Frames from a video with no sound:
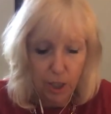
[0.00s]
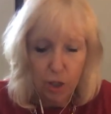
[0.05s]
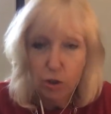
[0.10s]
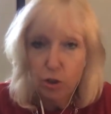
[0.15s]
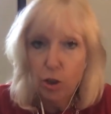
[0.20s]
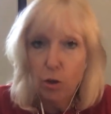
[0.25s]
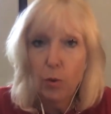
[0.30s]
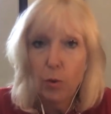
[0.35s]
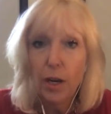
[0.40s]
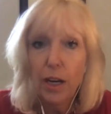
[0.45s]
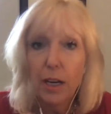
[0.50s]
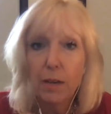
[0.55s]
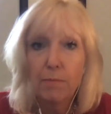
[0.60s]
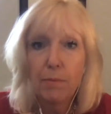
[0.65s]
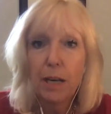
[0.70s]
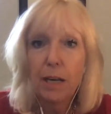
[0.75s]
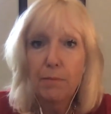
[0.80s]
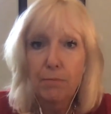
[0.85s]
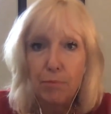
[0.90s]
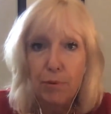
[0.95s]
So, what had
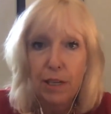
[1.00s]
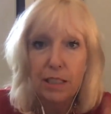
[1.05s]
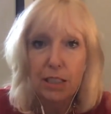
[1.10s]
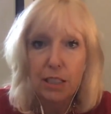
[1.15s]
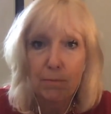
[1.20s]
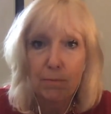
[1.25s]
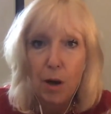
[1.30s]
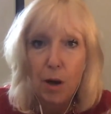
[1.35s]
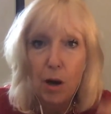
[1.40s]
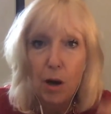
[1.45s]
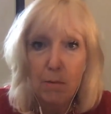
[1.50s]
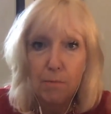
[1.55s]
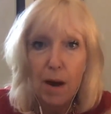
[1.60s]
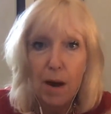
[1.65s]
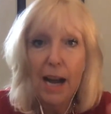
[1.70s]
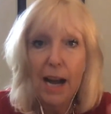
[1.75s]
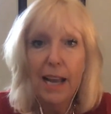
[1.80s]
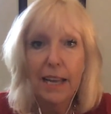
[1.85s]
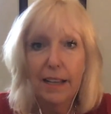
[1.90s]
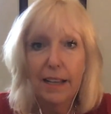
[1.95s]
been impressed upon
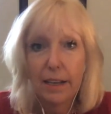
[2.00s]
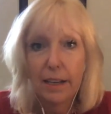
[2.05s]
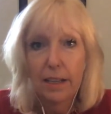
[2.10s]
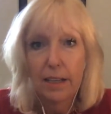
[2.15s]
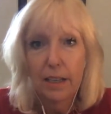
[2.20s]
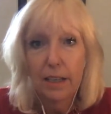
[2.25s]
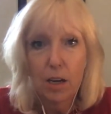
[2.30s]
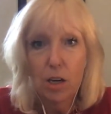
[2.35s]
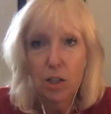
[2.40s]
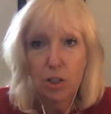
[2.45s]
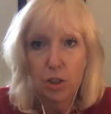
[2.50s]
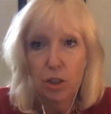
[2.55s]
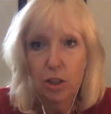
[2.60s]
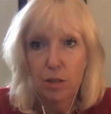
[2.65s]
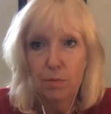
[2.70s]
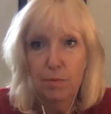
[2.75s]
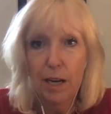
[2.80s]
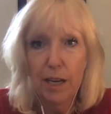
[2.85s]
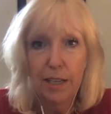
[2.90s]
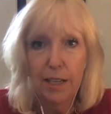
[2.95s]
my
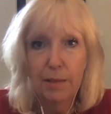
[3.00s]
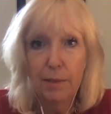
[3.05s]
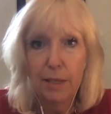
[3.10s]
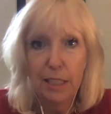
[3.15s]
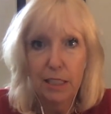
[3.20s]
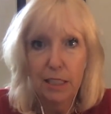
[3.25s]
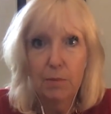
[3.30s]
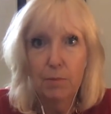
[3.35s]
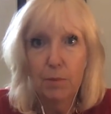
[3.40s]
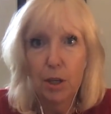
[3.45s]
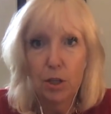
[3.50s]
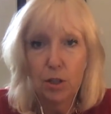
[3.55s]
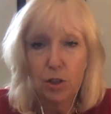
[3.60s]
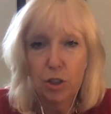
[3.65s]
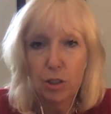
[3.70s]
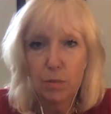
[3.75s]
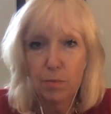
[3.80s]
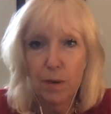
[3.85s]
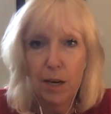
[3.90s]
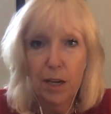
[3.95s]
conscious mind and my
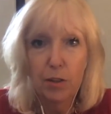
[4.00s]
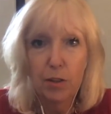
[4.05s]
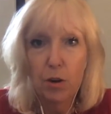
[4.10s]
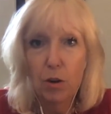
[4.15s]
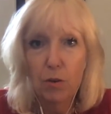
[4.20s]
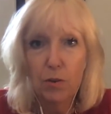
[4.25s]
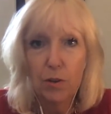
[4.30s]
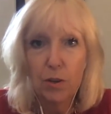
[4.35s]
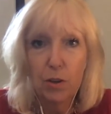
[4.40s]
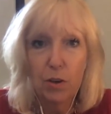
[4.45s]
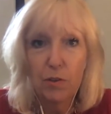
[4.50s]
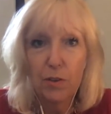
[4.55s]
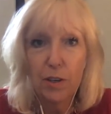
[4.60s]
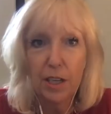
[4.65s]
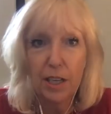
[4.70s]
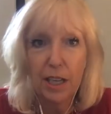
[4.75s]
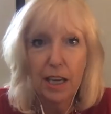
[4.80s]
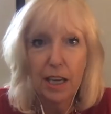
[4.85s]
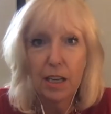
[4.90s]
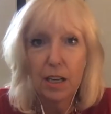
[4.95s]
subconscious mind over and over
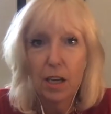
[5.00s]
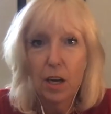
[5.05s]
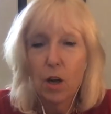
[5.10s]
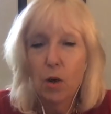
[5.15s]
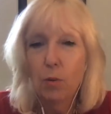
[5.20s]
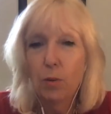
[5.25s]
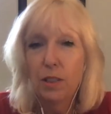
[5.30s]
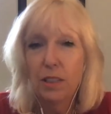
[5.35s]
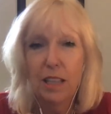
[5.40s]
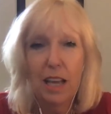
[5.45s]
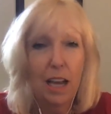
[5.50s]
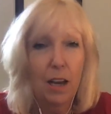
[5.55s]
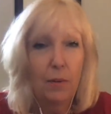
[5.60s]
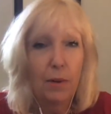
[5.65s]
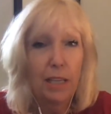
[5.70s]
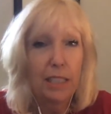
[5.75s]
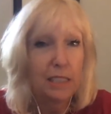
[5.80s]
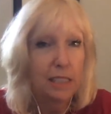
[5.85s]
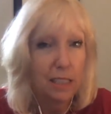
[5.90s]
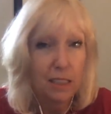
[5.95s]
again was how
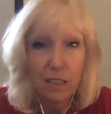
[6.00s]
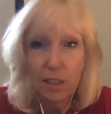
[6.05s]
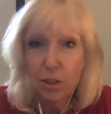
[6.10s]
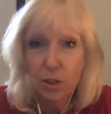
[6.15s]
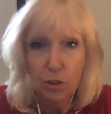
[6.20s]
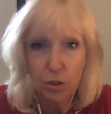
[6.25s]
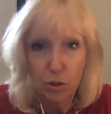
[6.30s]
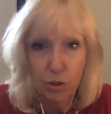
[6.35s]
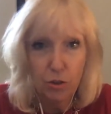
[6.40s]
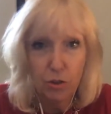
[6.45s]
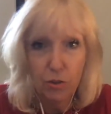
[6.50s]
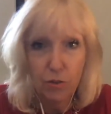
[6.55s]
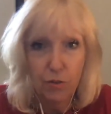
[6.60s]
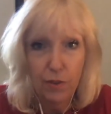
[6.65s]
I didn't deserve